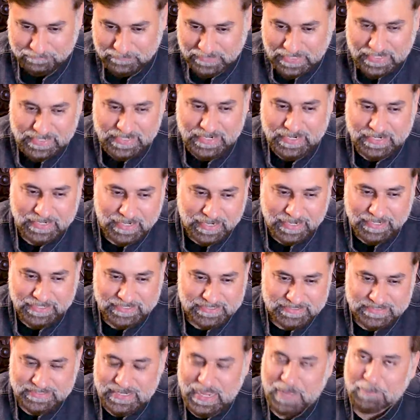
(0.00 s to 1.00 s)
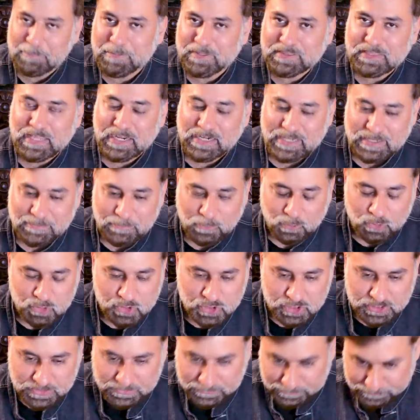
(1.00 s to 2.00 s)
it's tapping that
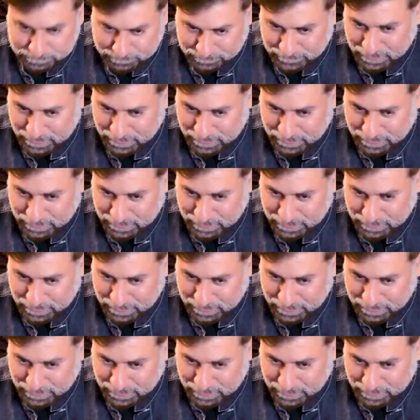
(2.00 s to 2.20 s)
emotion,